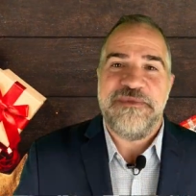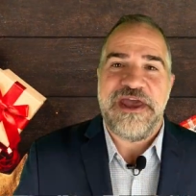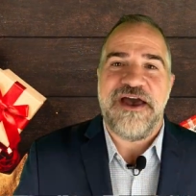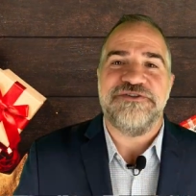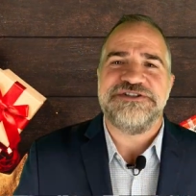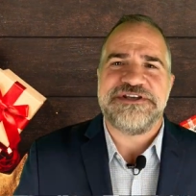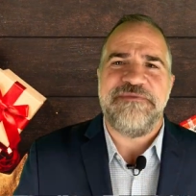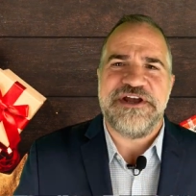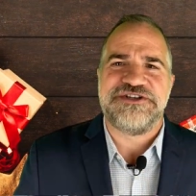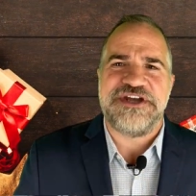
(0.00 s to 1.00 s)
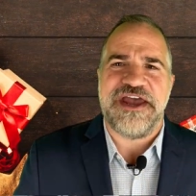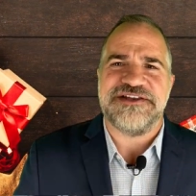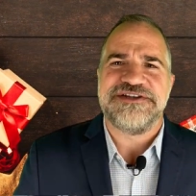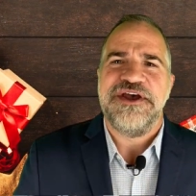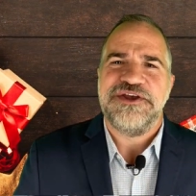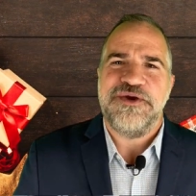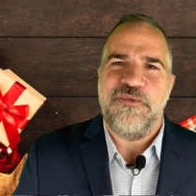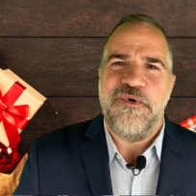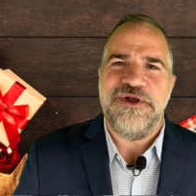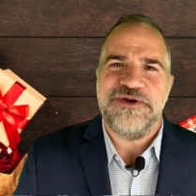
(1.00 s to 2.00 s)
me out, just give me a chance. You
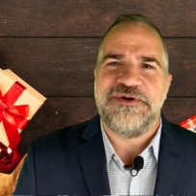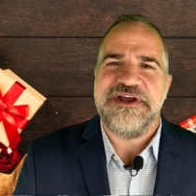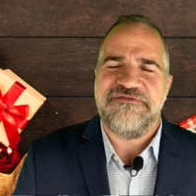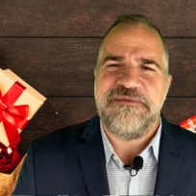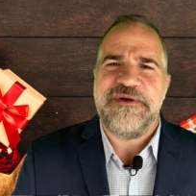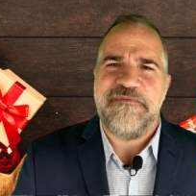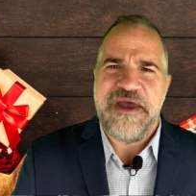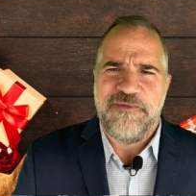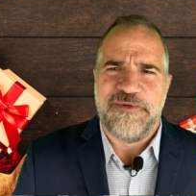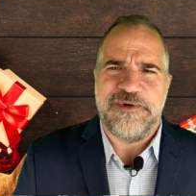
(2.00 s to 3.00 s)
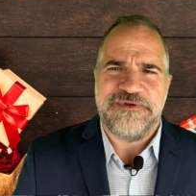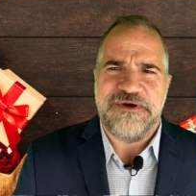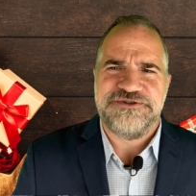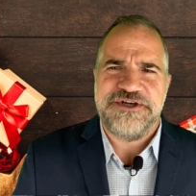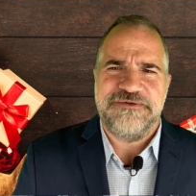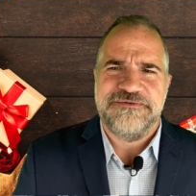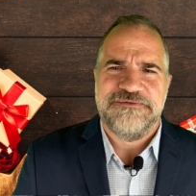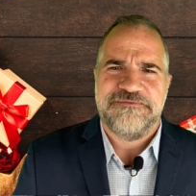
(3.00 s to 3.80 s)
want your gift to be memorable, don't you?